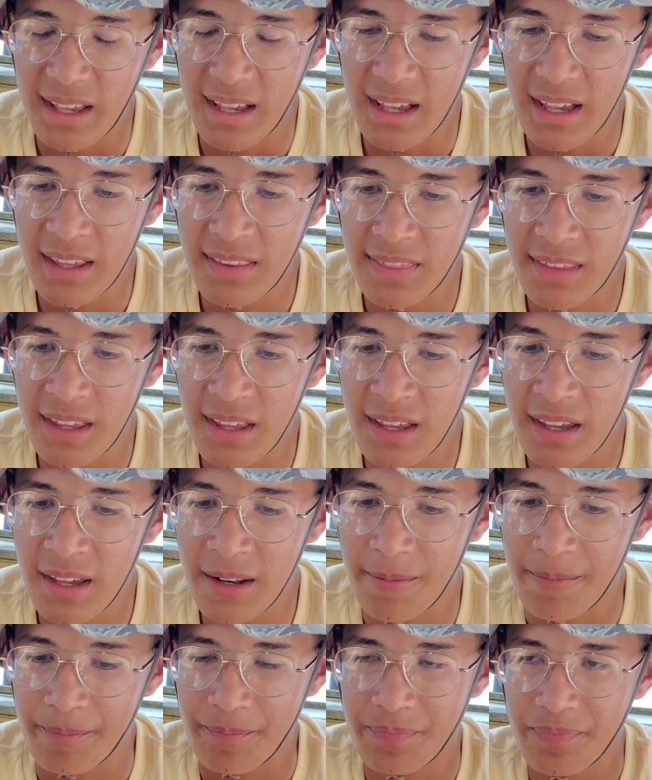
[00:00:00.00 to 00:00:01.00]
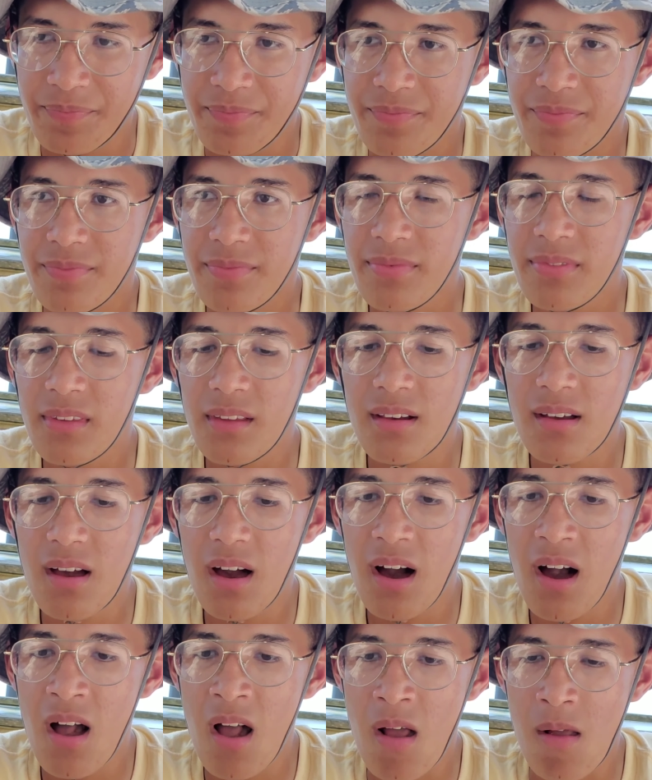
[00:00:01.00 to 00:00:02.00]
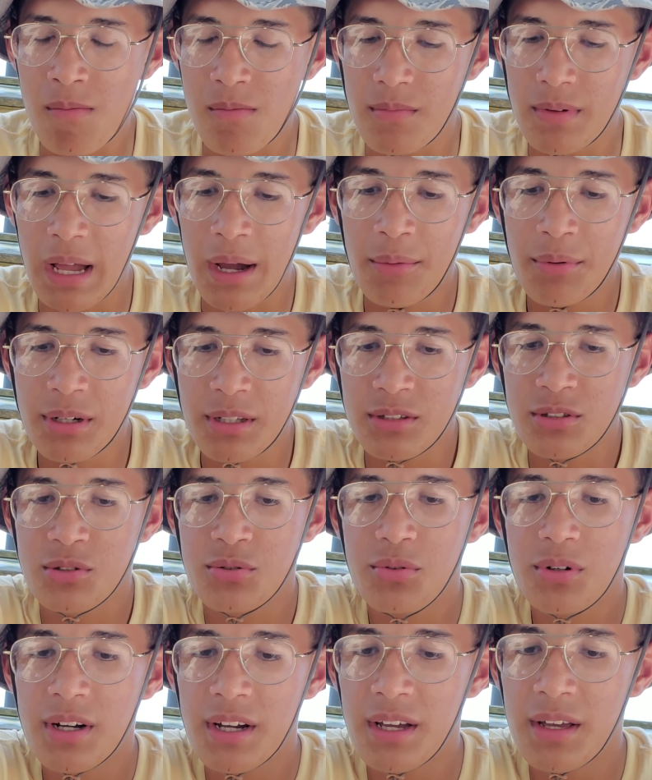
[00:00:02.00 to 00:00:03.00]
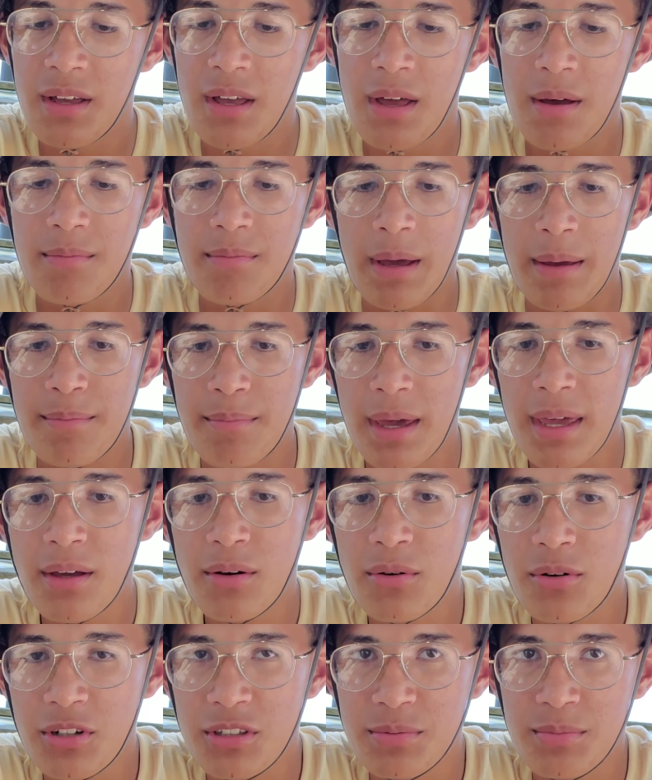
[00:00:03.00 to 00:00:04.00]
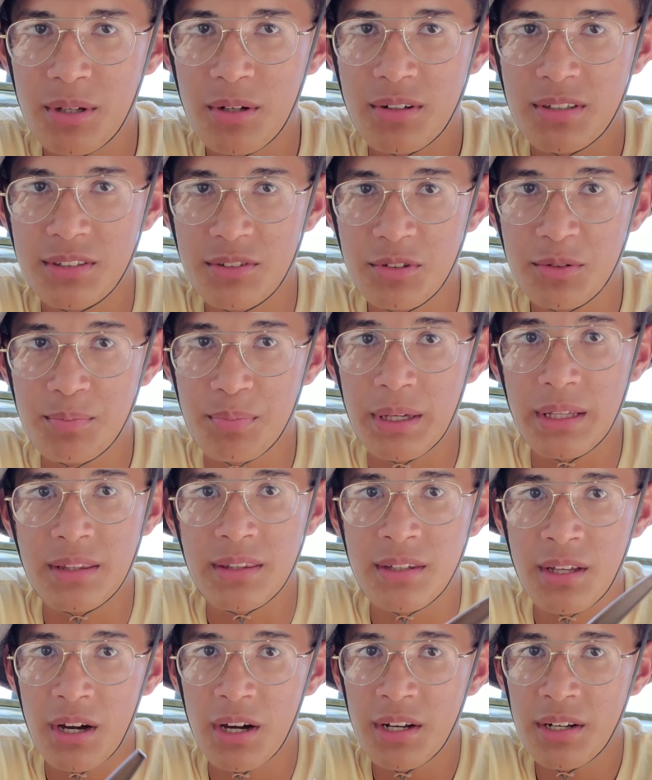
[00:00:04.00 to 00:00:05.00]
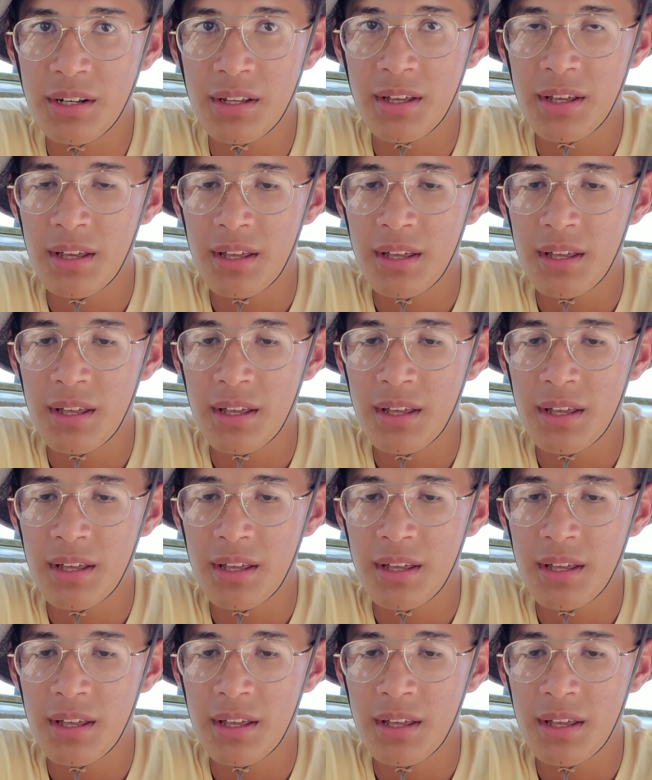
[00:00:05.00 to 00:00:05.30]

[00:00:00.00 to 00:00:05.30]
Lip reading: And then I would enjoy my main course meal because it would be done